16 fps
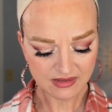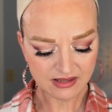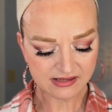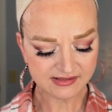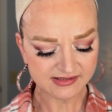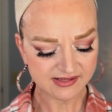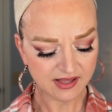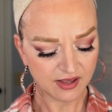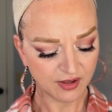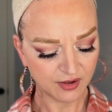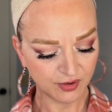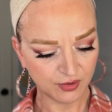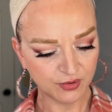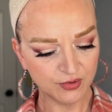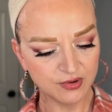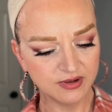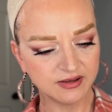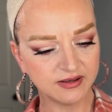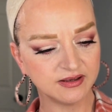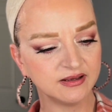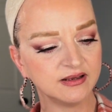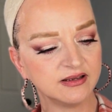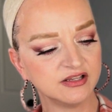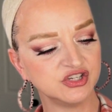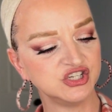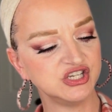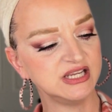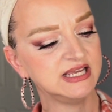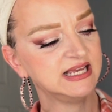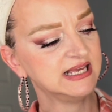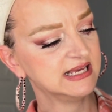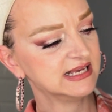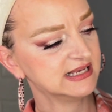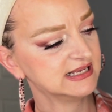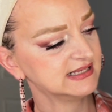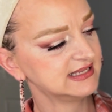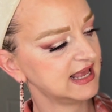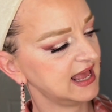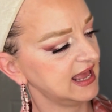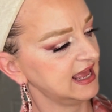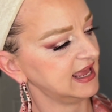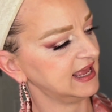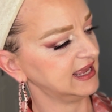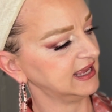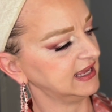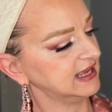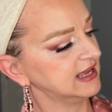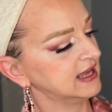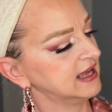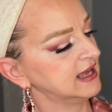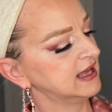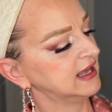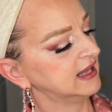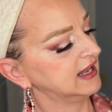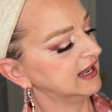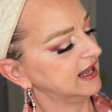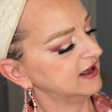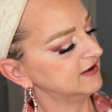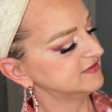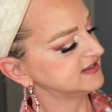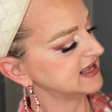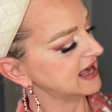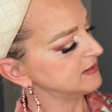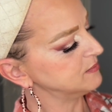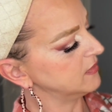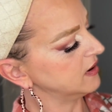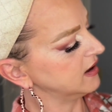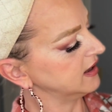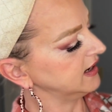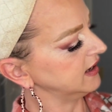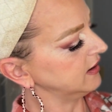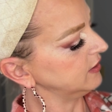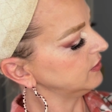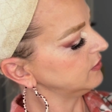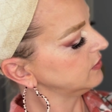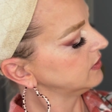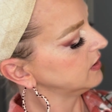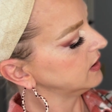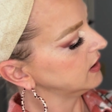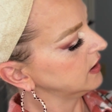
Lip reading: So she is a left side mono